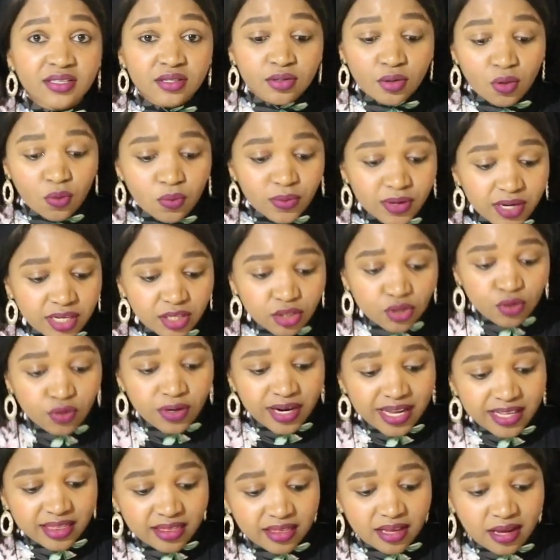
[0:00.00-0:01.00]
So we need to
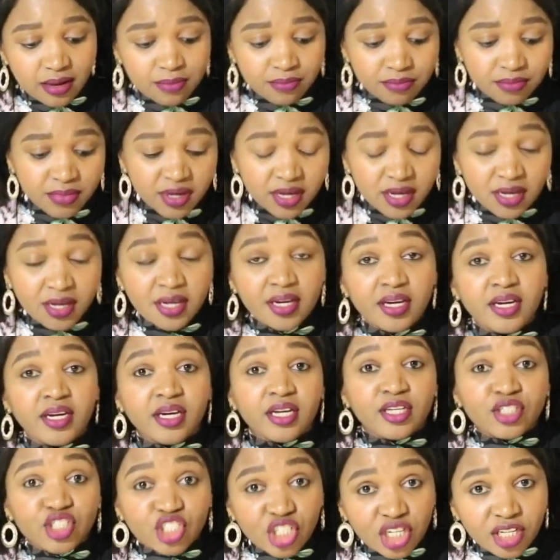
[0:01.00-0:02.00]
let them
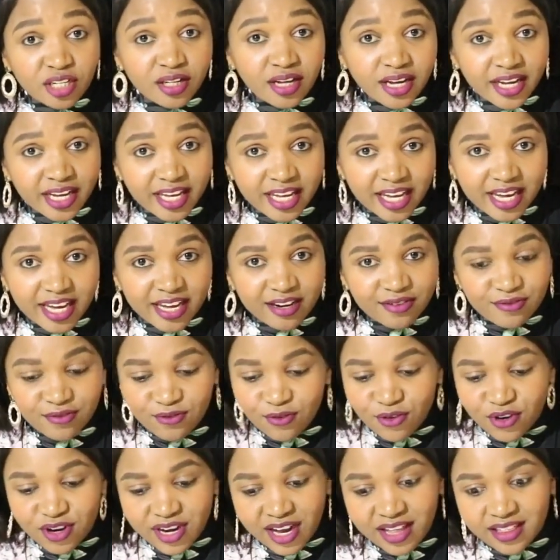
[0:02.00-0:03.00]
chill again
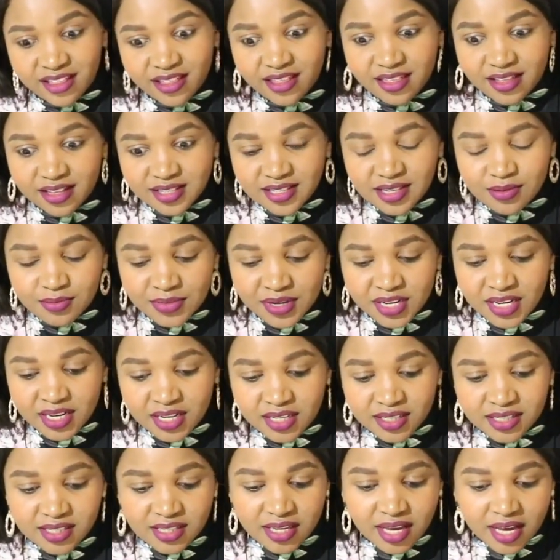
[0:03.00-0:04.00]
for another 30
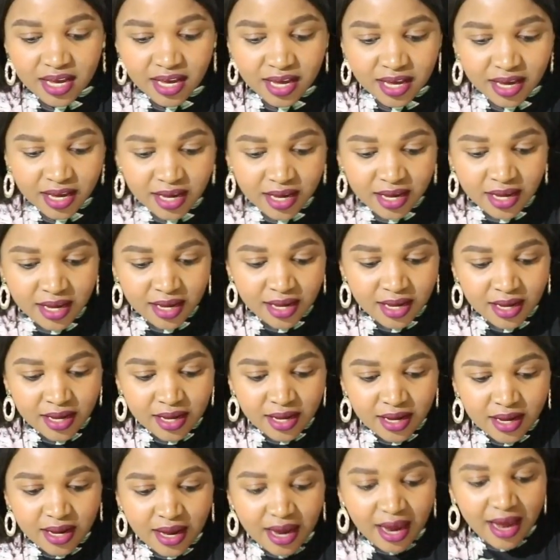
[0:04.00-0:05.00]
minutes,
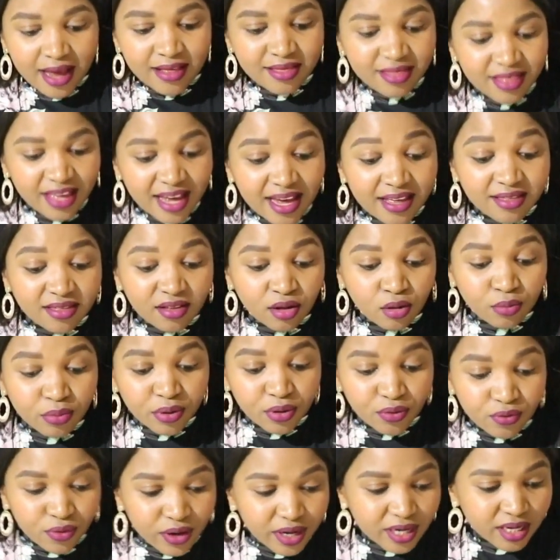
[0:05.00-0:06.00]
and then they'll
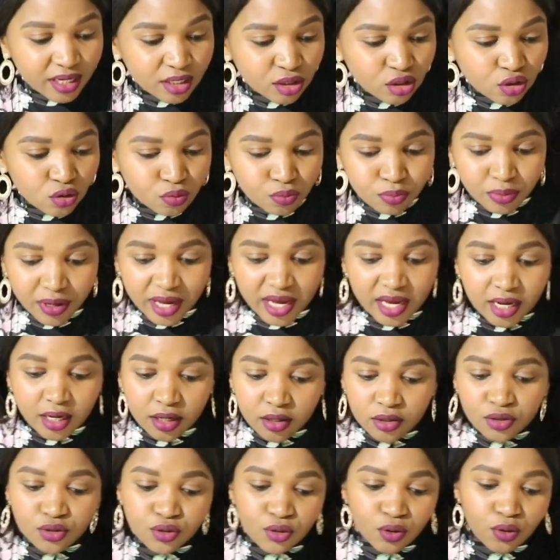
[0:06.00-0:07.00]
be ready to bake.
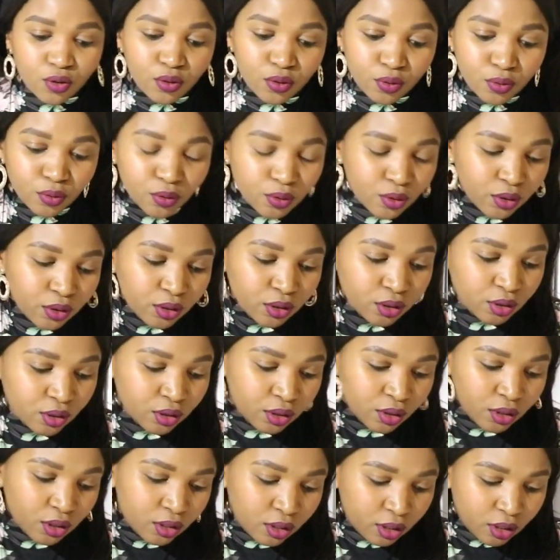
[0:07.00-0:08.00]
So
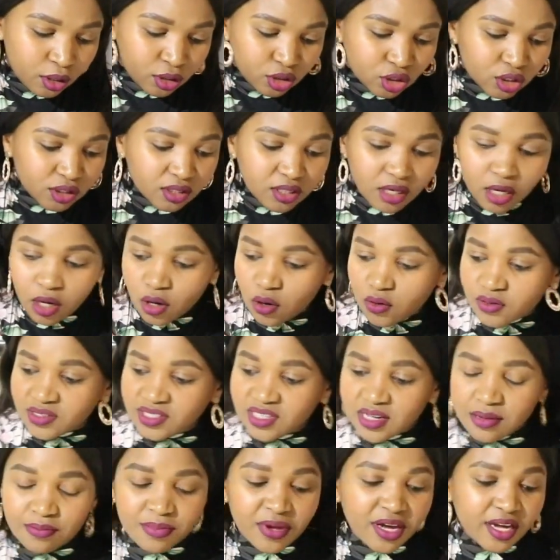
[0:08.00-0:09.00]
just close
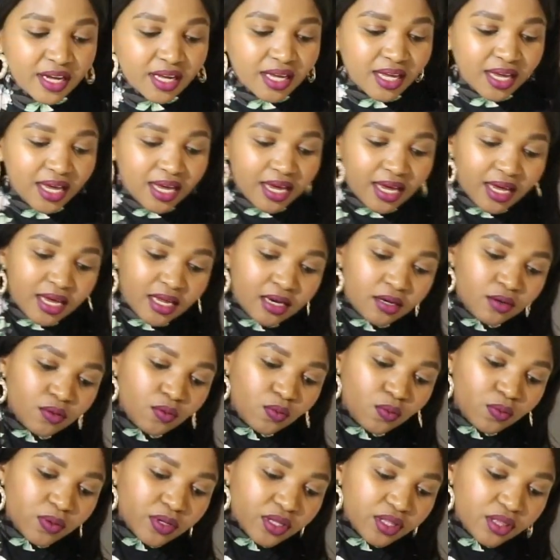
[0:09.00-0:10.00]
them again
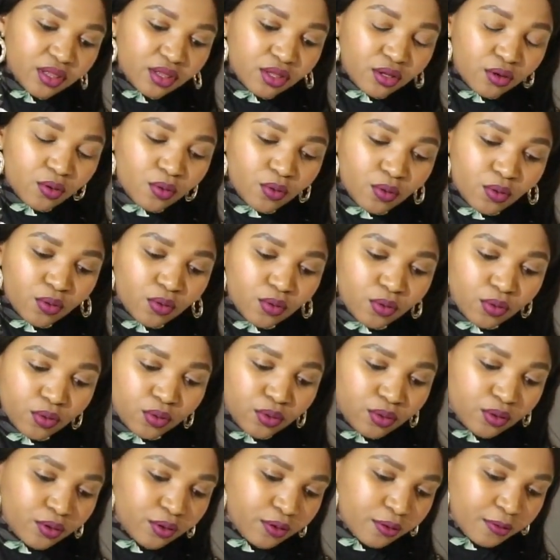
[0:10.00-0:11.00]
with your
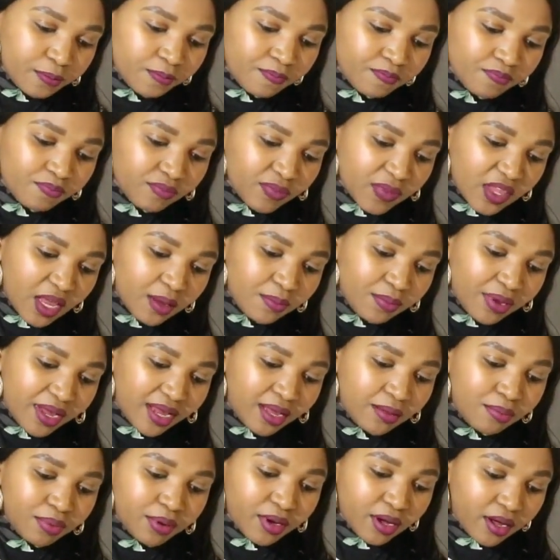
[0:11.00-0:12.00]

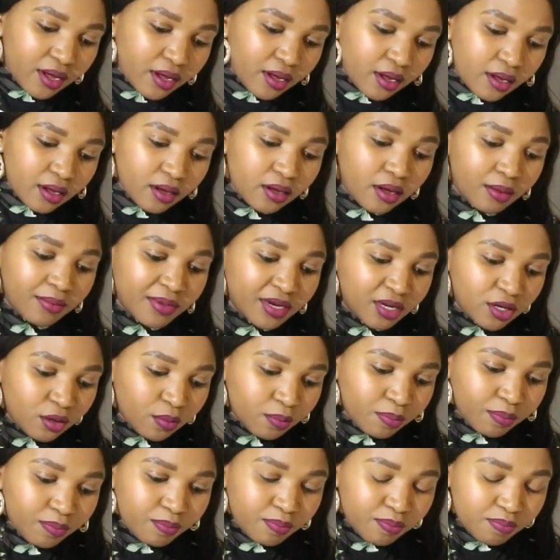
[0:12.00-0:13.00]
paper,
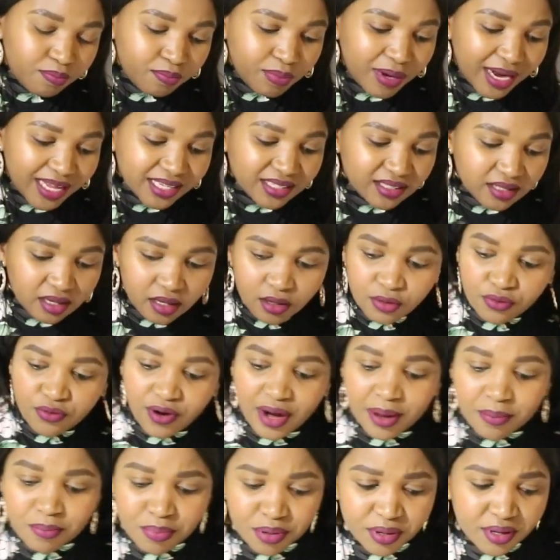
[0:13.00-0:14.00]
your plastic
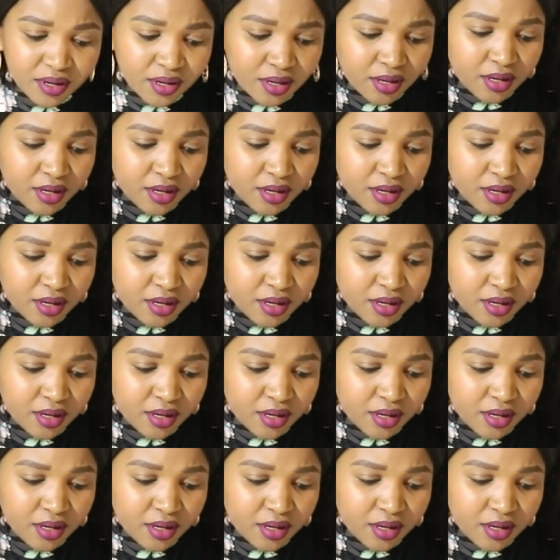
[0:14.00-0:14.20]
wrap.